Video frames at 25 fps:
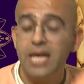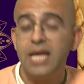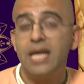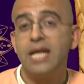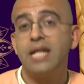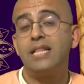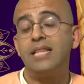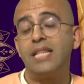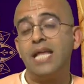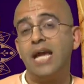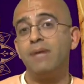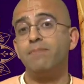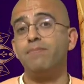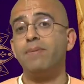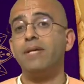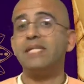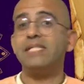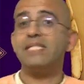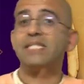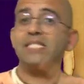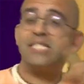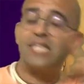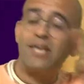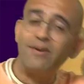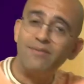That means
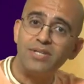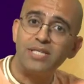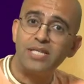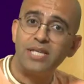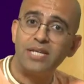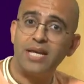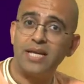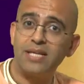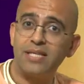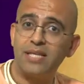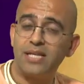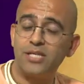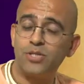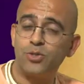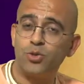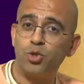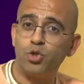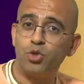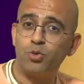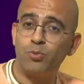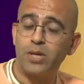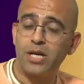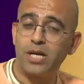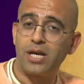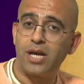seventh day there is going to
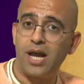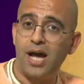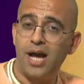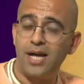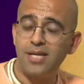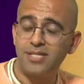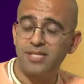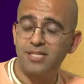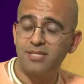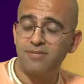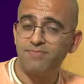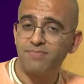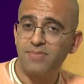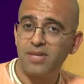be a class